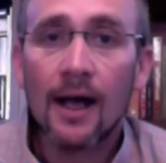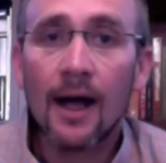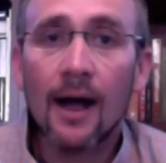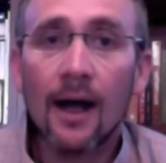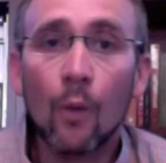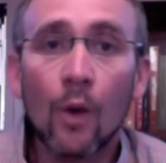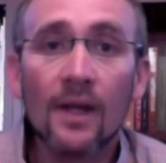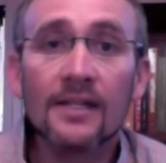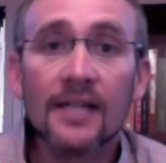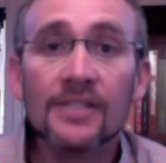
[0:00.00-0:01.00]
uh, what
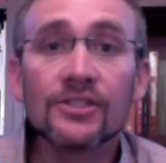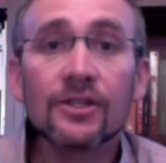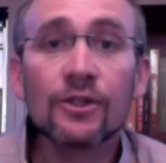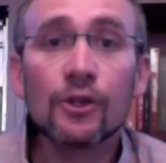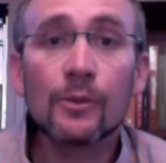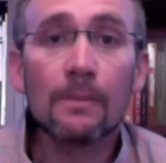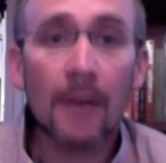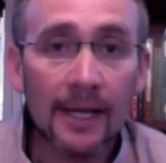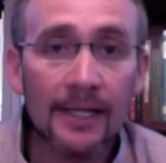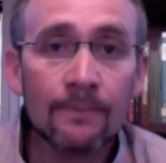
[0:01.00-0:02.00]
it does to the human
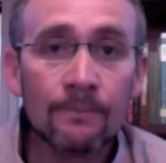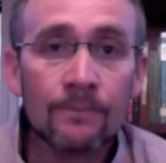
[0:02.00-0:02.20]
body,